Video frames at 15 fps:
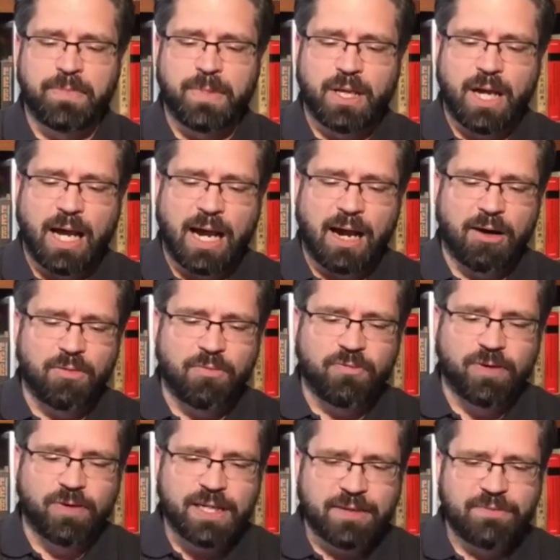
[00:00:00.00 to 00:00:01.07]
our
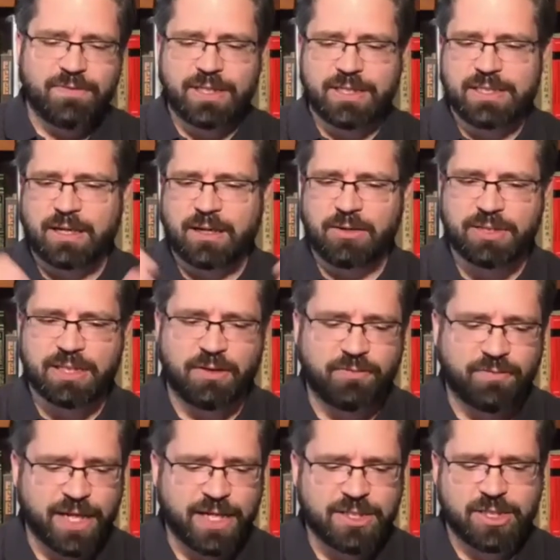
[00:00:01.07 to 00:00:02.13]
forgiveness, our
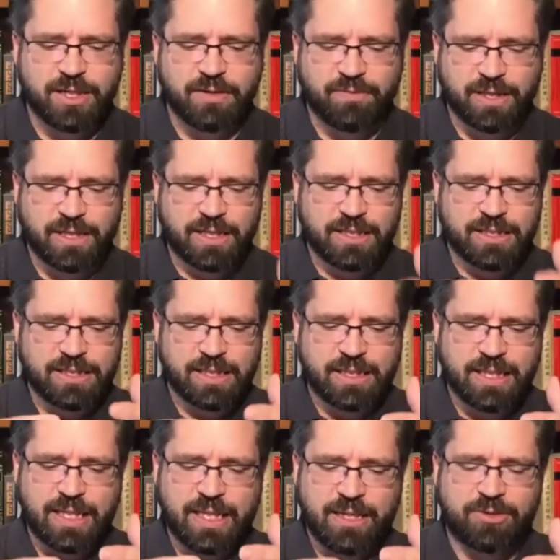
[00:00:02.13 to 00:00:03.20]
salvation, everything is at
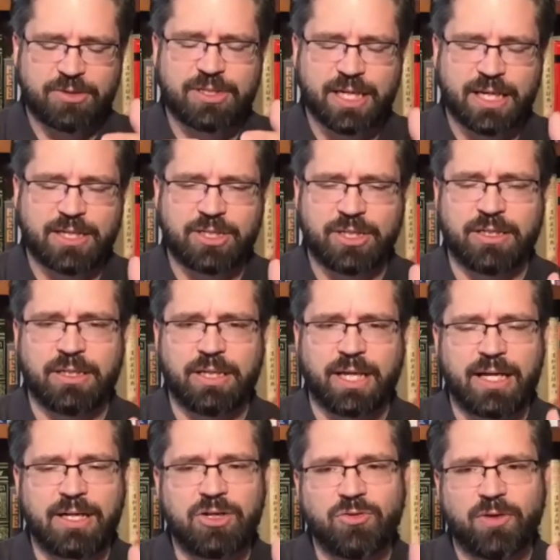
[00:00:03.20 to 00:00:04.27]
the intersection.
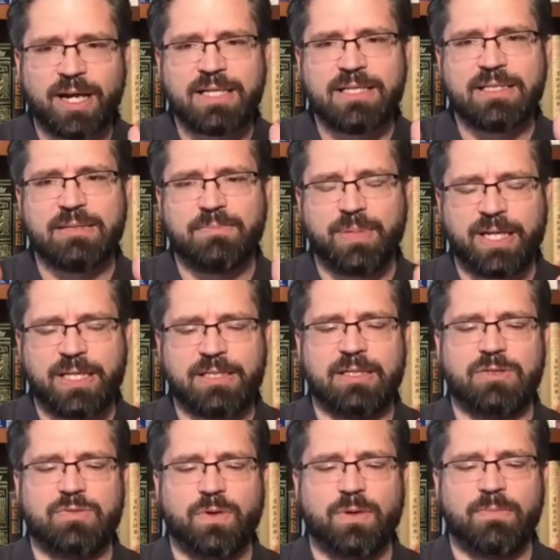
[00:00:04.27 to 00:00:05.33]
And grace and peace
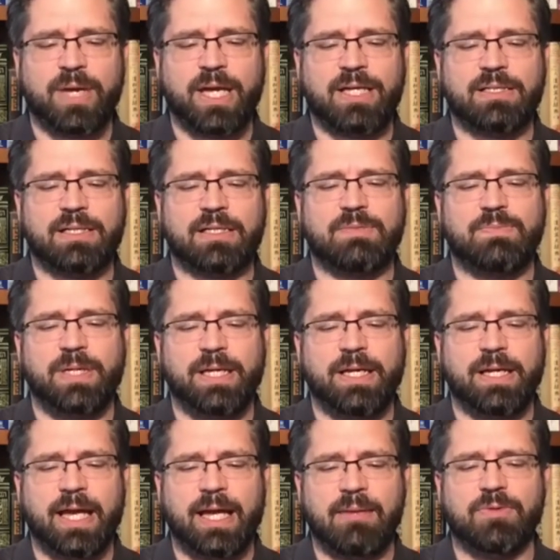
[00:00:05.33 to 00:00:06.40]
is what makes us
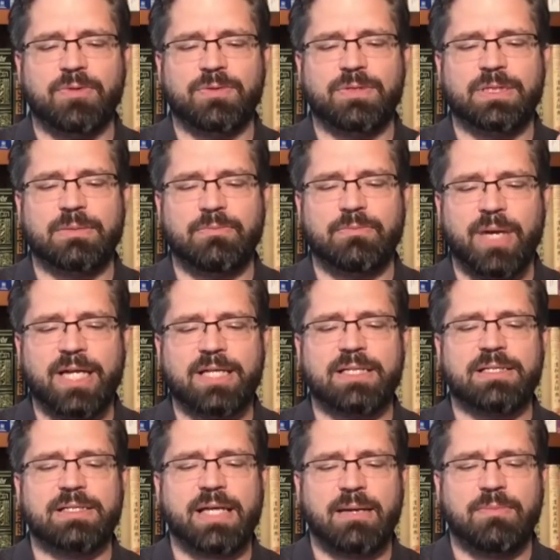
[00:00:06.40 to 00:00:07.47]
able
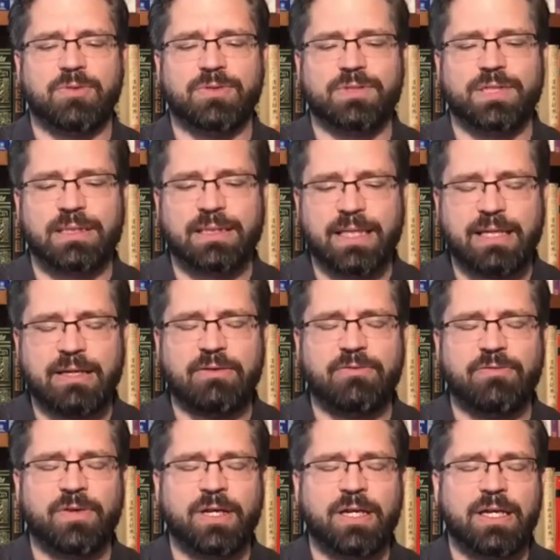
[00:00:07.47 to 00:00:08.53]
to live
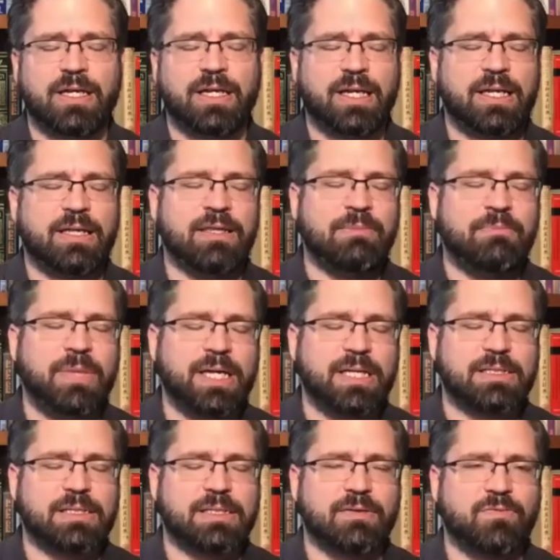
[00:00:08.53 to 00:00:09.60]
in the
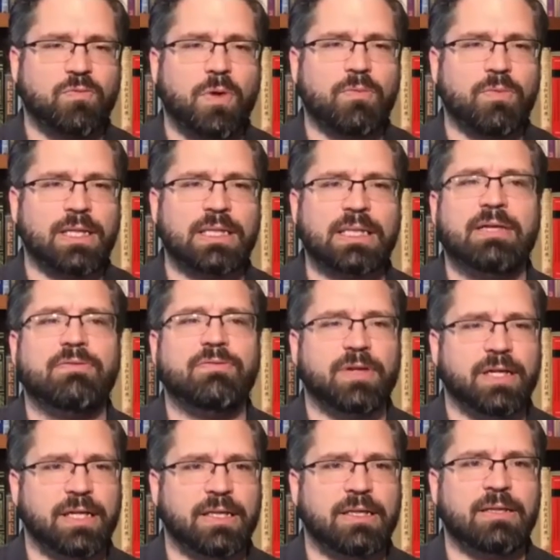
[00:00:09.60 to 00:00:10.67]
midst of what we live
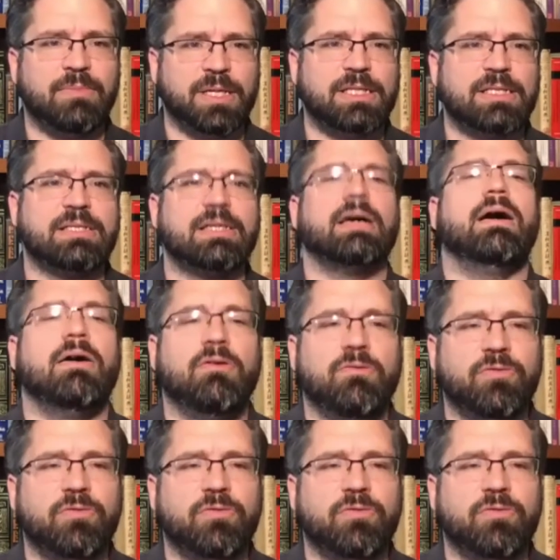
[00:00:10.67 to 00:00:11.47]
in the midst of.